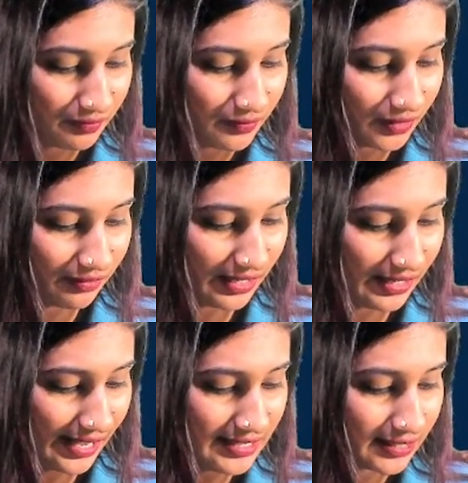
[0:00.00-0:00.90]
we
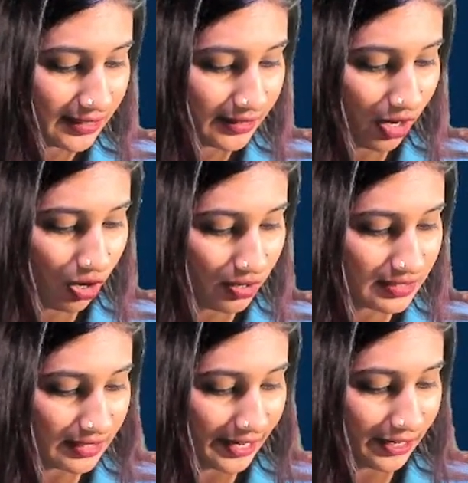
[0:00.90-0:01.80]
get the
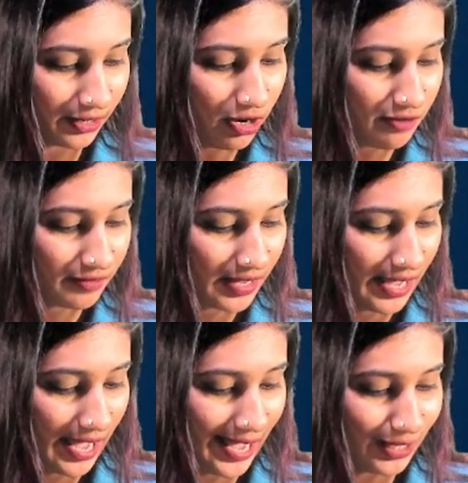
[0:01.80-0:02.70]
oxide of
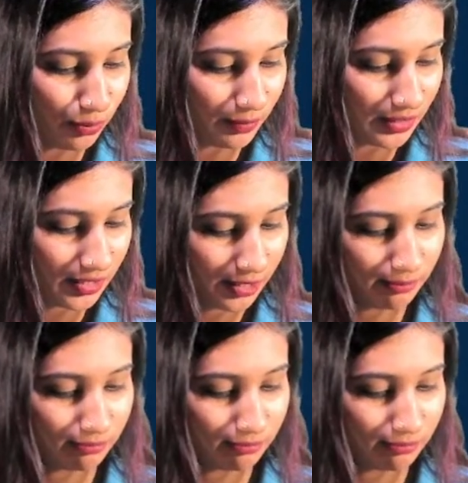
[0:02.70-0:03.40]
aluminium.